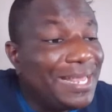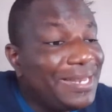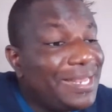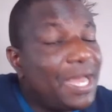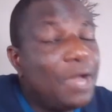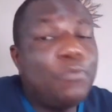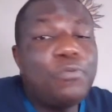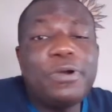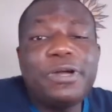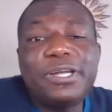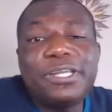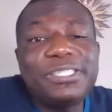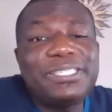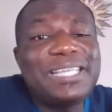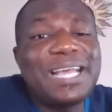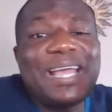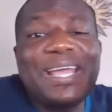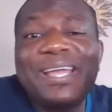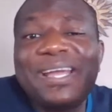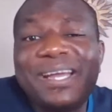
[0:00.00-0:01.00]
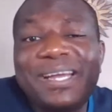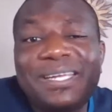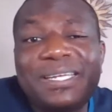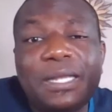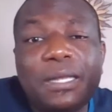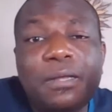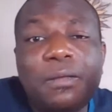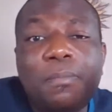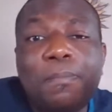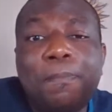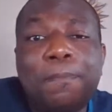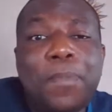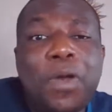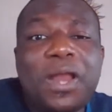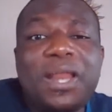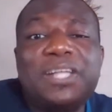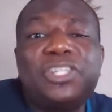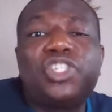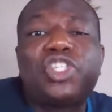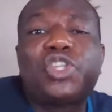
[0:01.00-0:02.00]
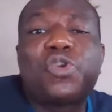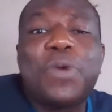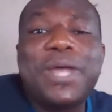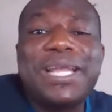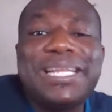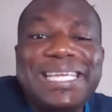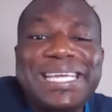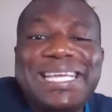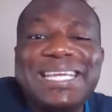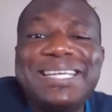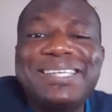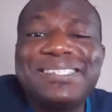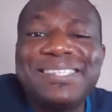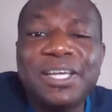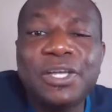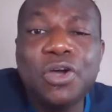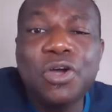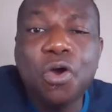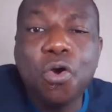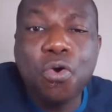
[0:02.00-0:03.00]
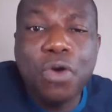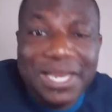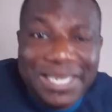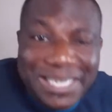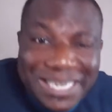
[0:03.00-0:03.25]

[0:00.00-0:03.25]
There are words I heard more than 20 years ago.